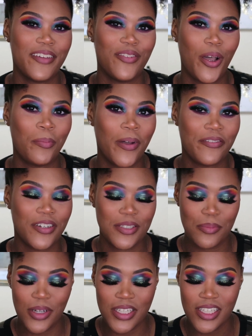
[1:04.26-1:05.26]
and give y'all my
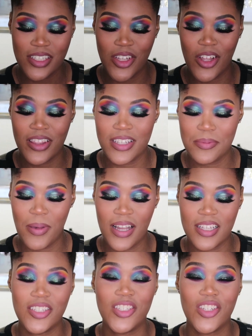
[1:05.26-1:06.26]
first impressions on this
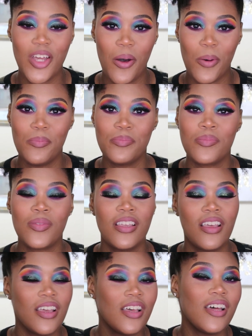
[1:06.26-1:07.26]
palette. So
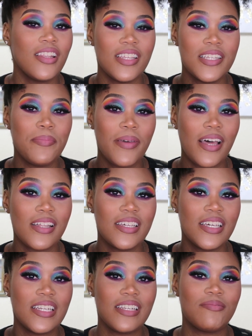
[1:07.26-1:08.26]
this
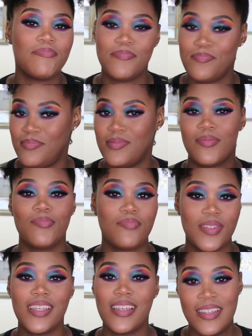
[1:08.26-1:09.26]
palette
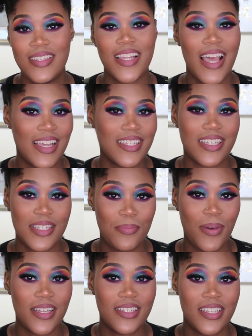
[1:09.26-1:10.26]
is as
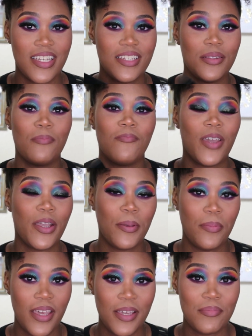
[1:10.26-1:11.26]
expected,
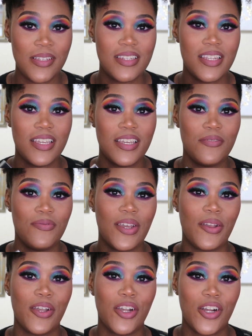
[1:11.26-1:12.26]
very pigmented,
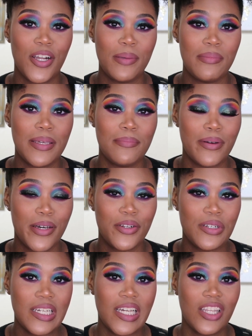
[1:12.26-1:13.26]
very creamy,
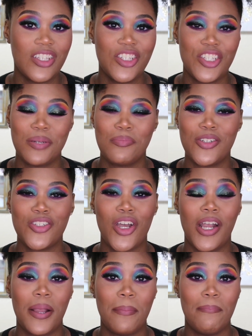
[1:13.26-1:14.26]
buttery. The shimmers
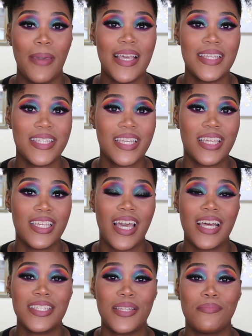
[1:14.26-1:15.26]
are amazing,
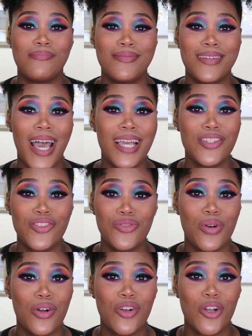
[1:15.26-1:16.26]
got some nice
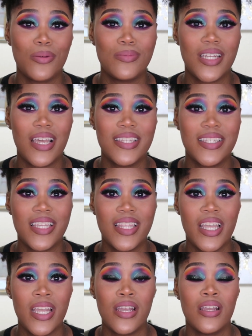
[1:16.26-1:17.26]
duochrome shades in
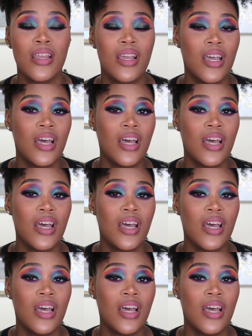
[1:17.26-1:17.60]
there.